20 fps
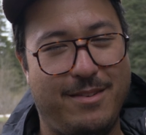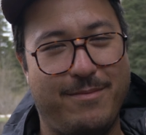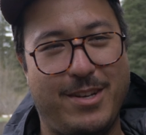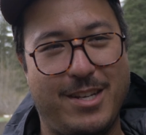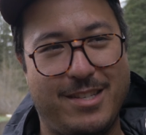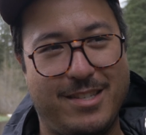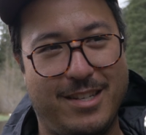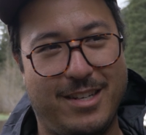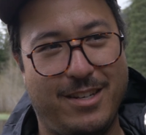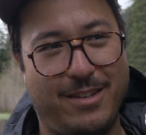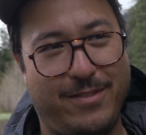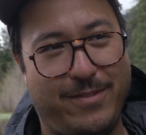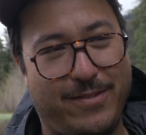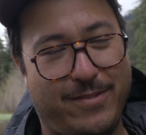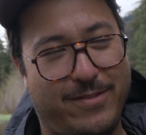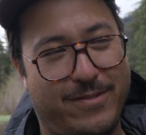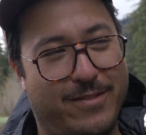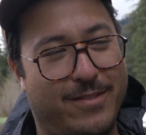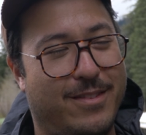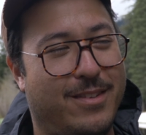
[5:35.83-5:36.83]
myself
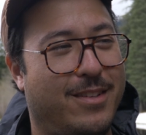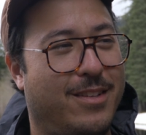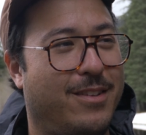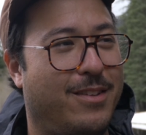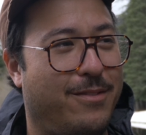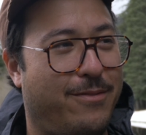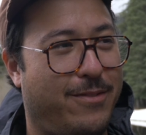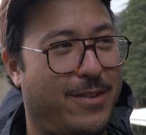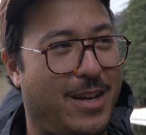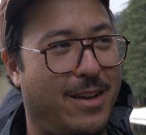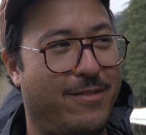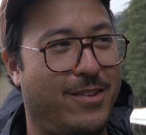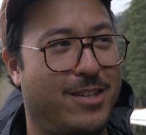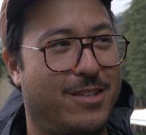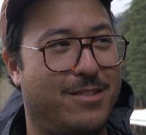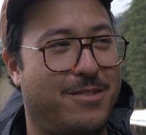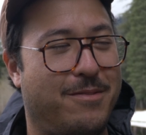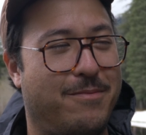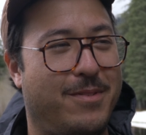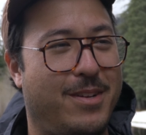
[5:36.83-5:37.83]
5
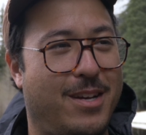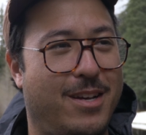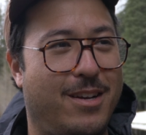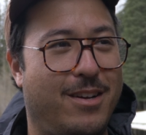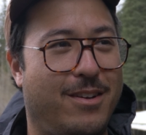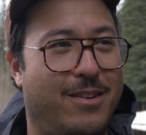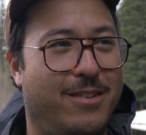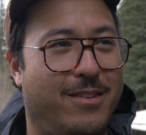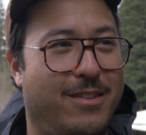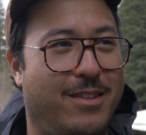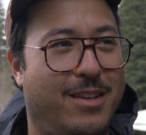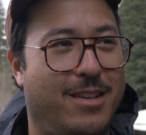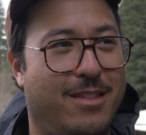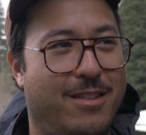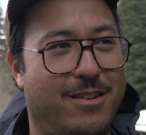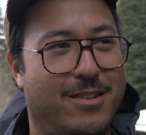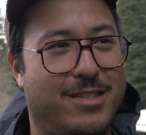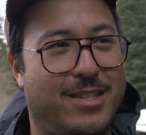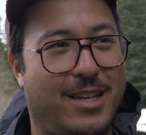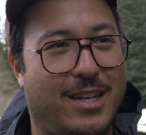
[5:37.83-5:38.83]
years from now in those